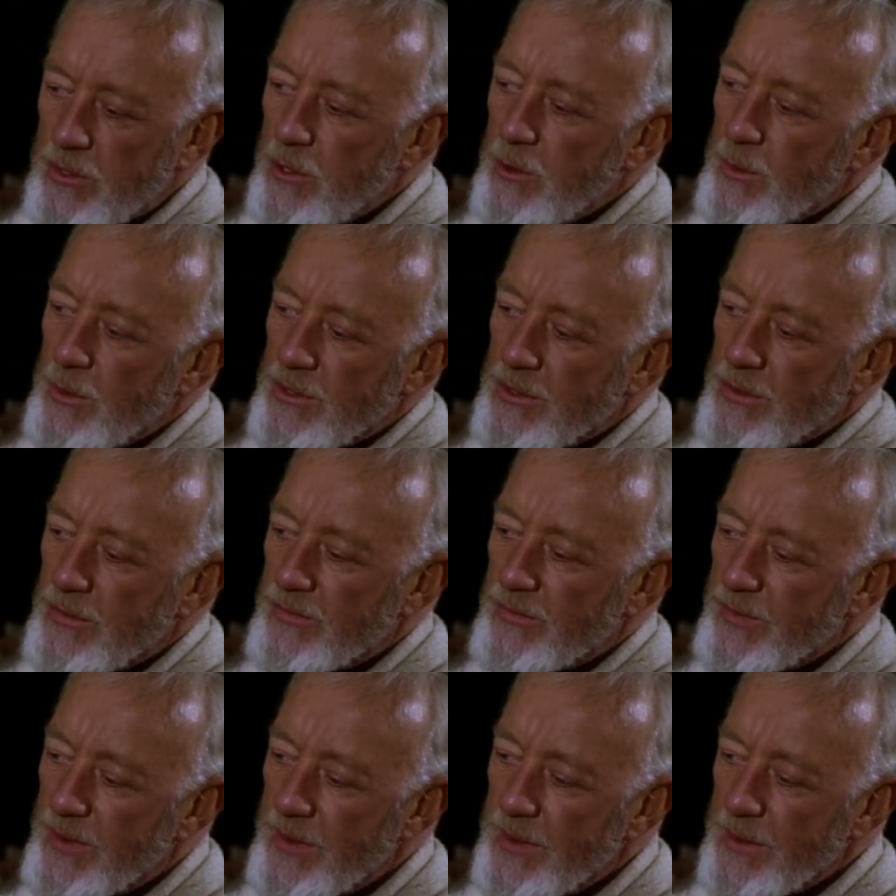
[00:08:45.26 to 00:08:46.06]
do what you
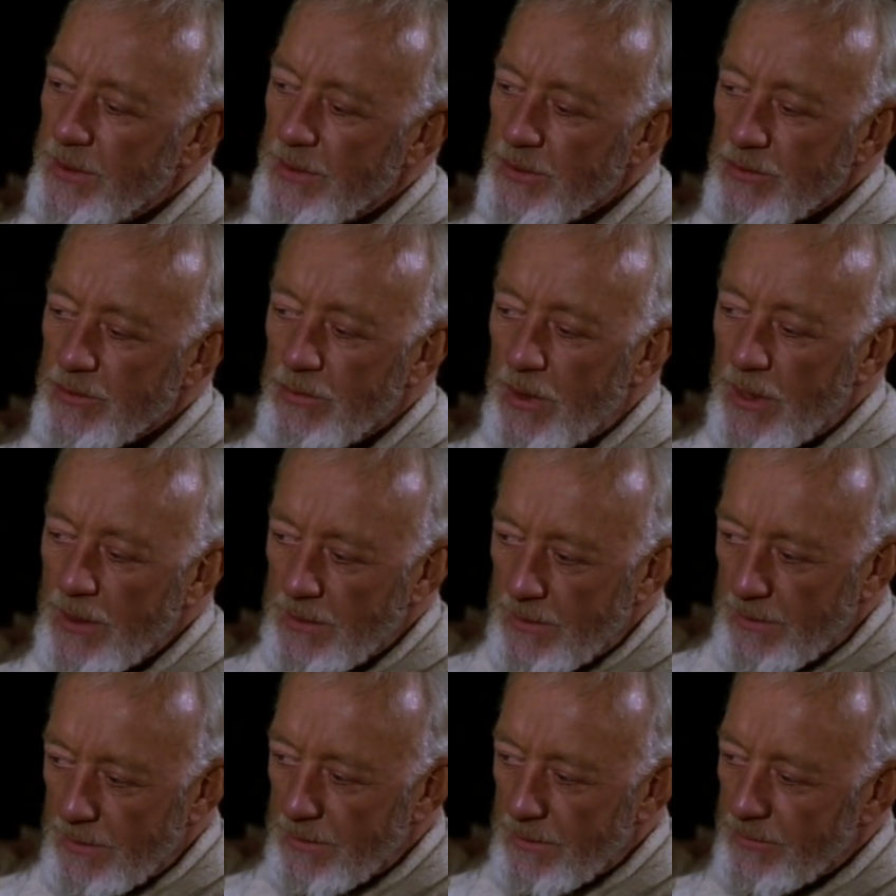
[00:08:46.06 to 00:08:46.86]
feel is
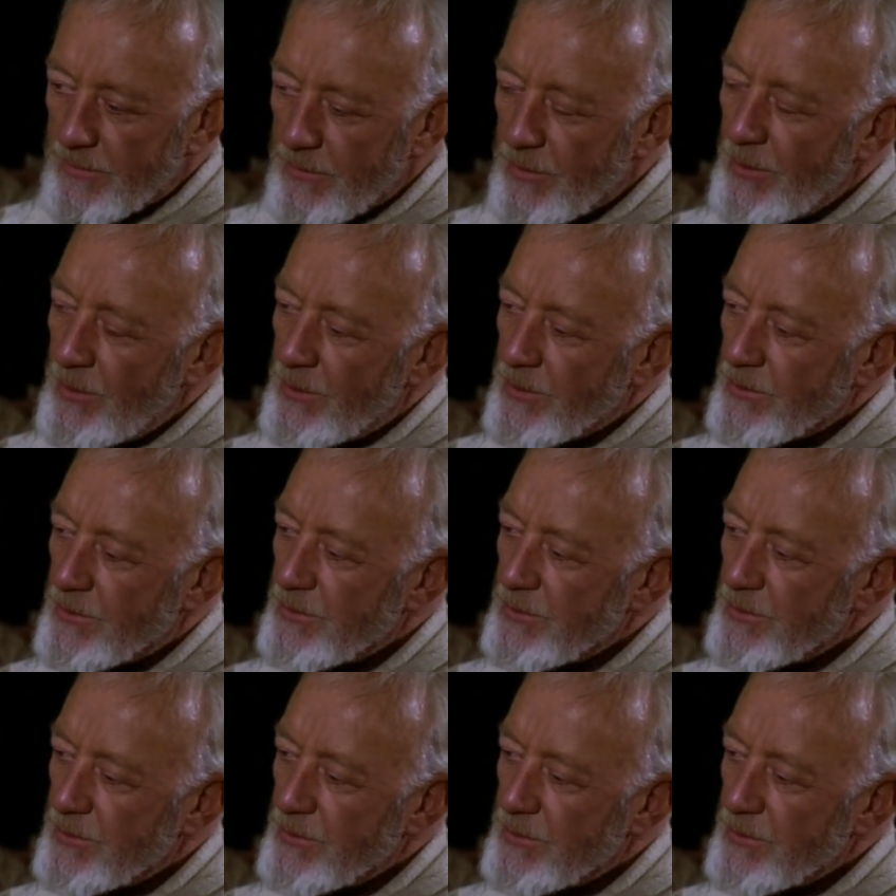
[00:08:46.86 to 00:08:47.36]
right, of course.